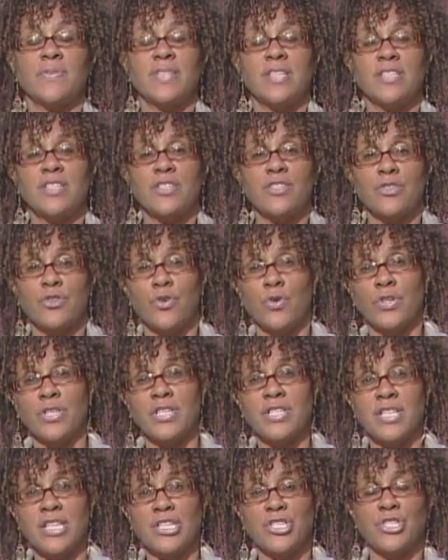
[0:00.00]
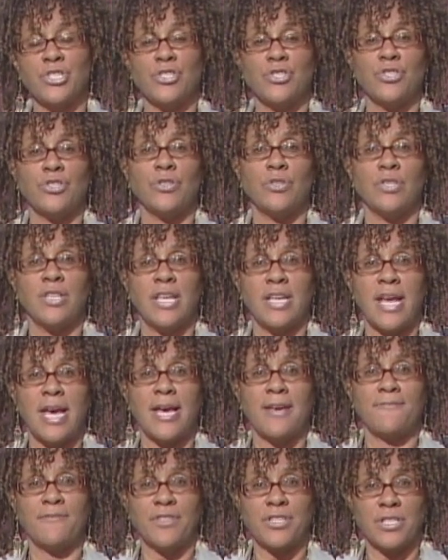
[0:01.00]
This is an organization that
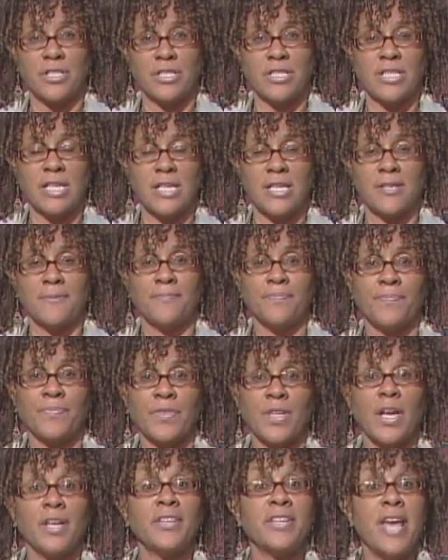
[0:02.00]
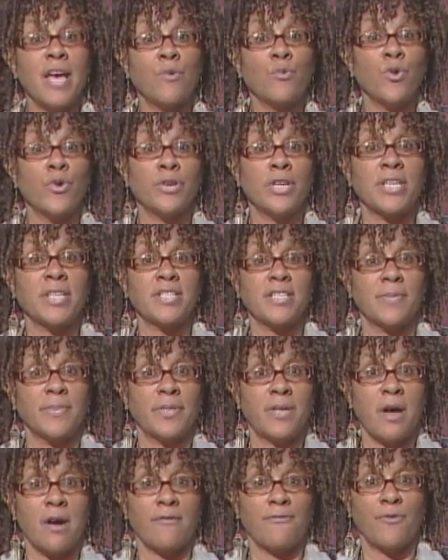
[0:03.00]
I facilitated a networking
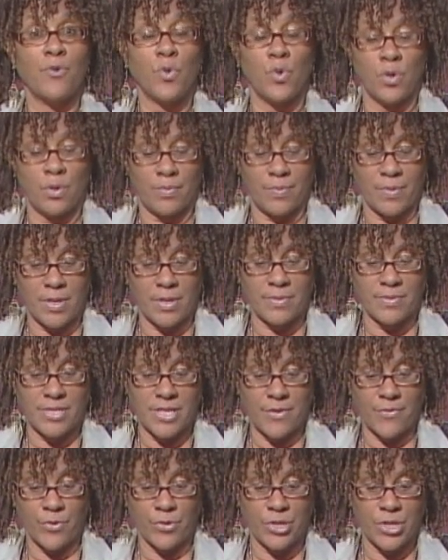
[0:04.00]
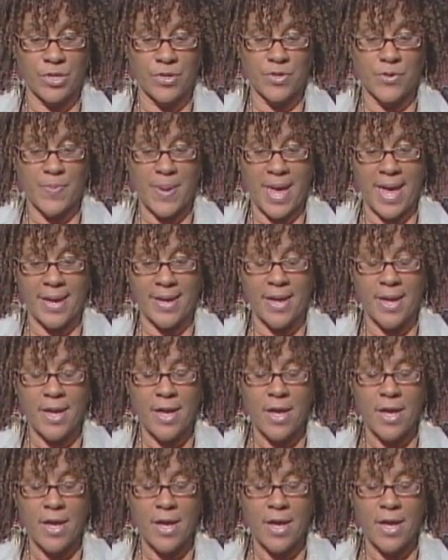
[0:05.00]
seminar for uh, several years back.